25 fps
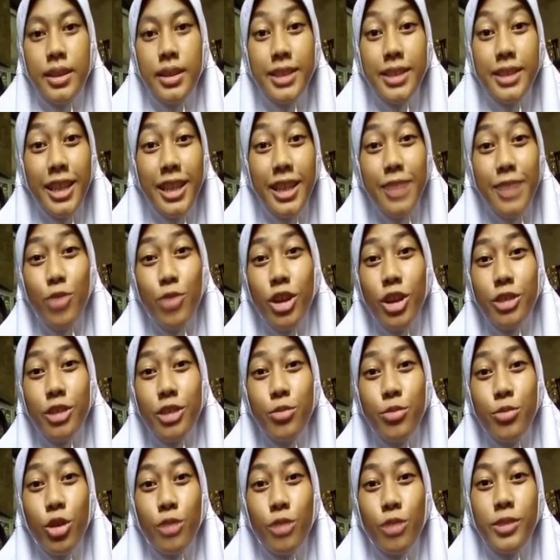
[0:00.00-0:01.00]

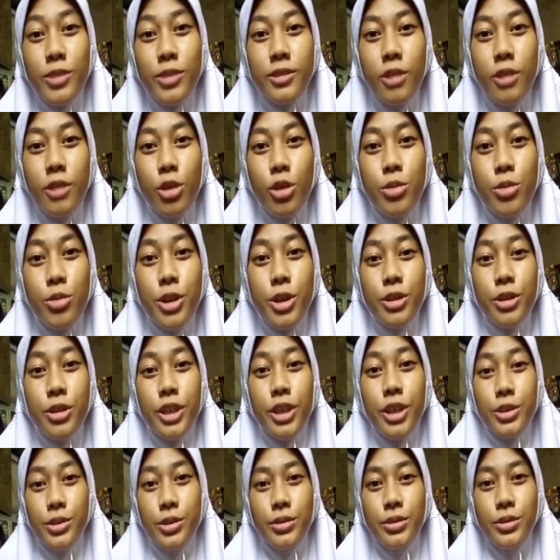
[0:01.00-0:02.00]
Assalamualaikum warahmatullahi
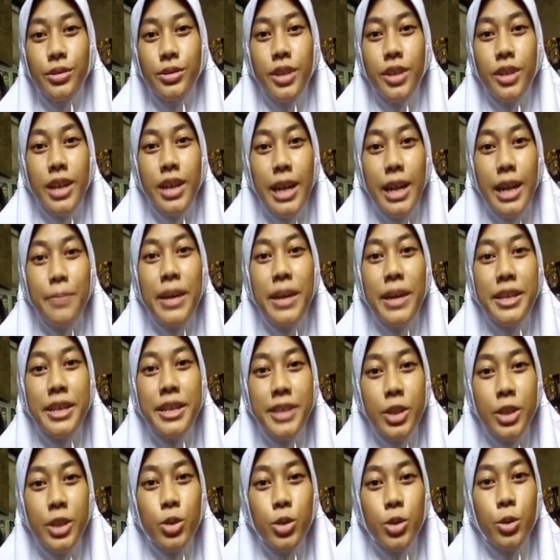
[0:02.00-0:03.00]
wabarakatuh. I'm
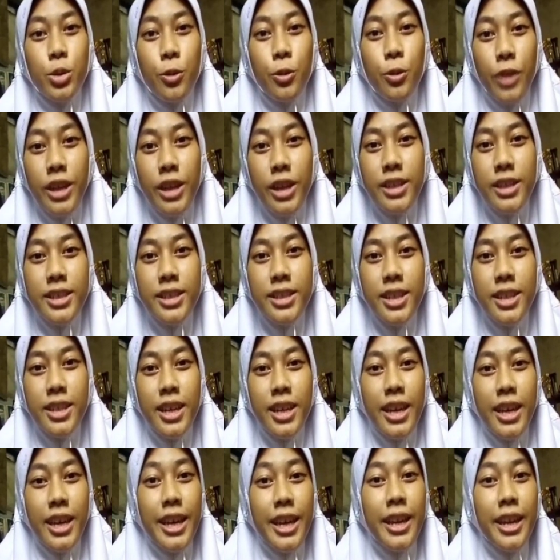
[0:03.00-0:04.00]
Anita Zukhrufa
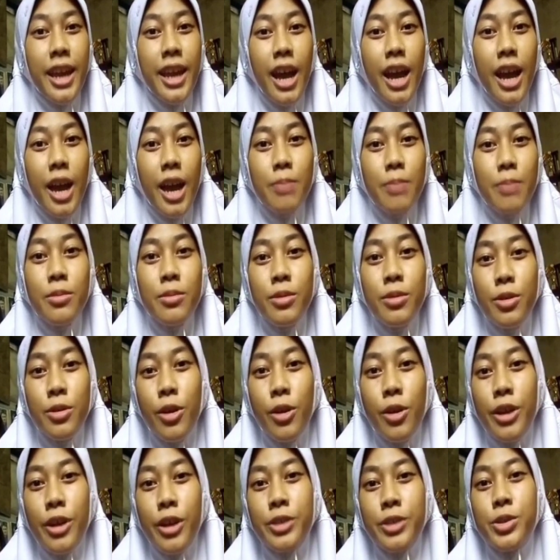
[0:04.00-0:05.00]
and I'm
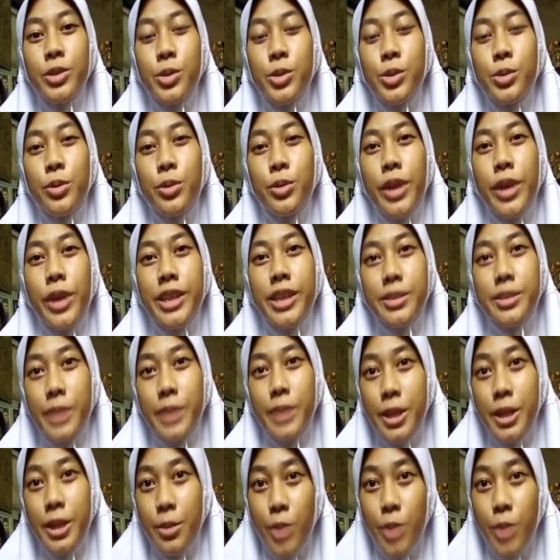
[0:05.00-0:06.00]
going to
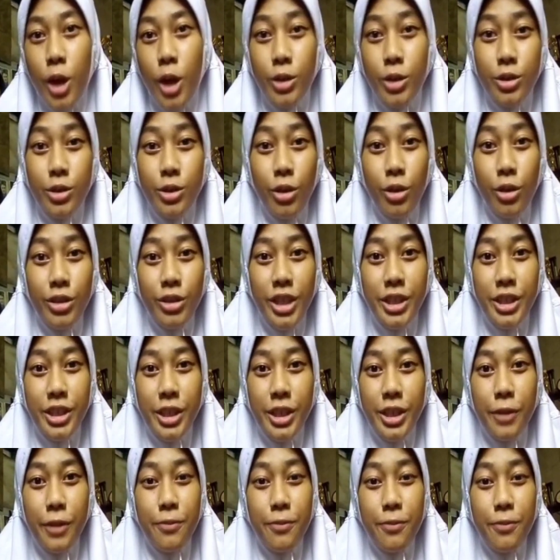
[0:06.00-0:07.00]
explain about
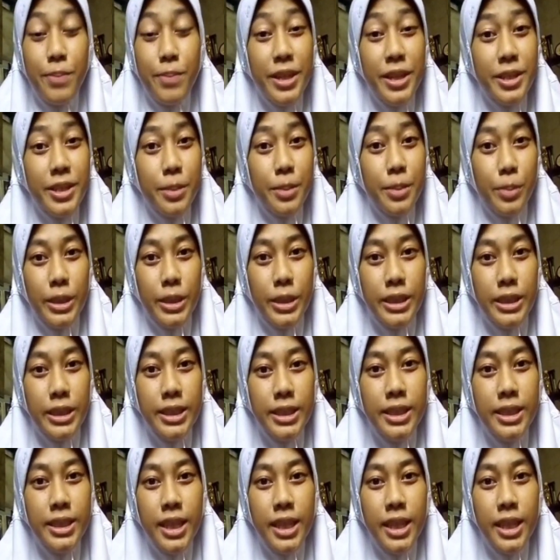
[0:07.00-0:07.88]
cognitive principle.